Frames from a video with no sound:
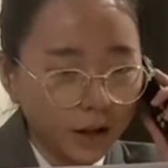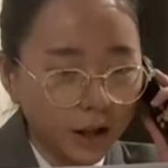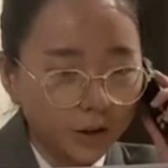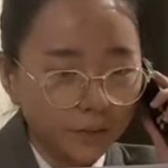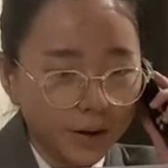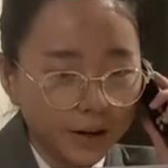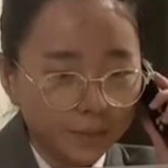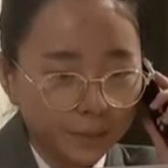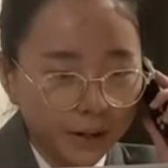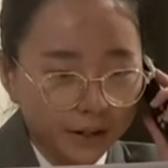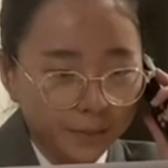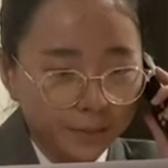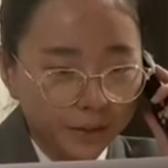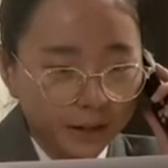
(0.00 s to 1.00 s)
All right,
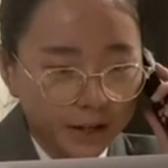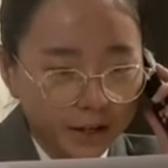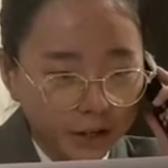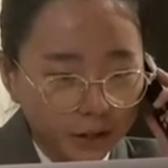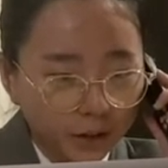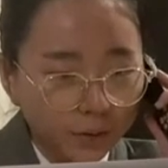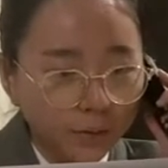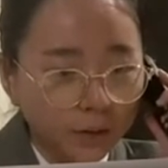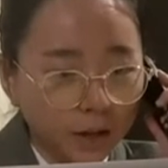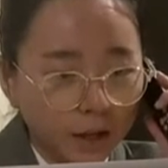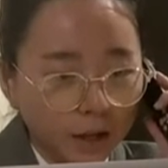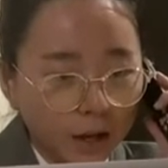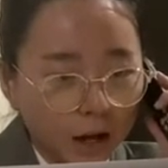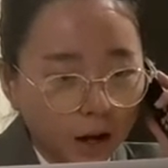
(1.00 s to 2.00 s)
madam, thank you.
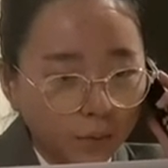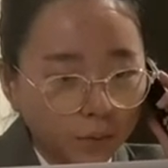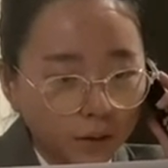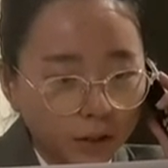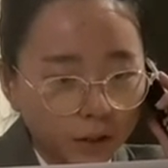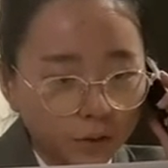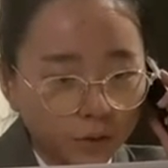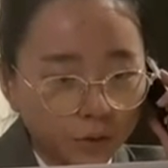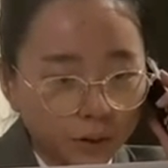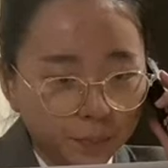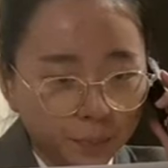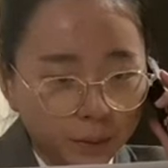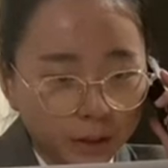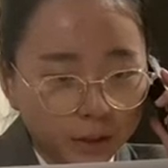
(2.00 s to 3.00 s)
I would like to
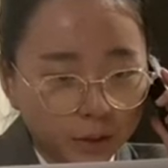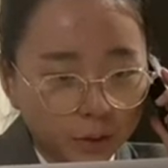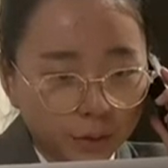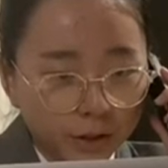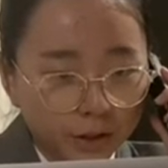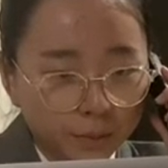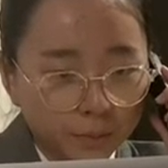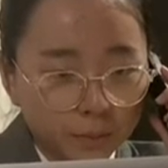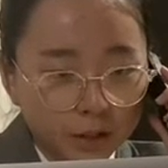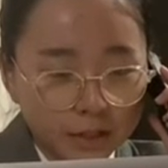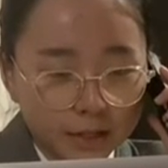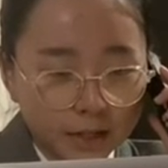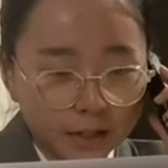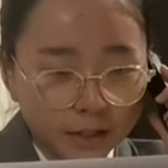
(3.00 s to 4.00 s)
repeat your
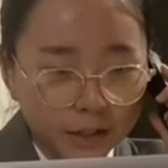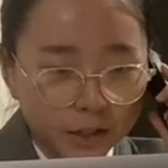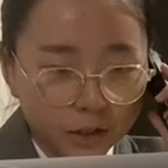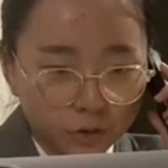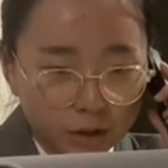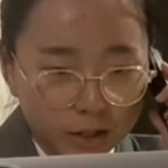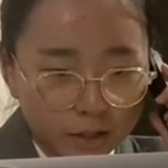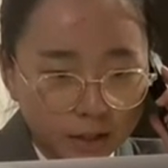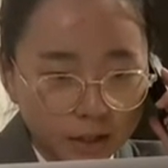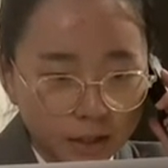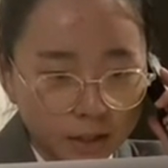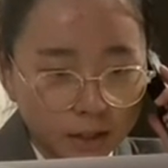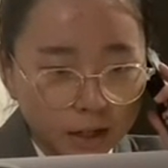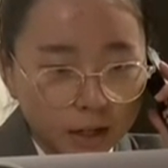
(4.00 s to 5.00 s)
numbers and the addresses.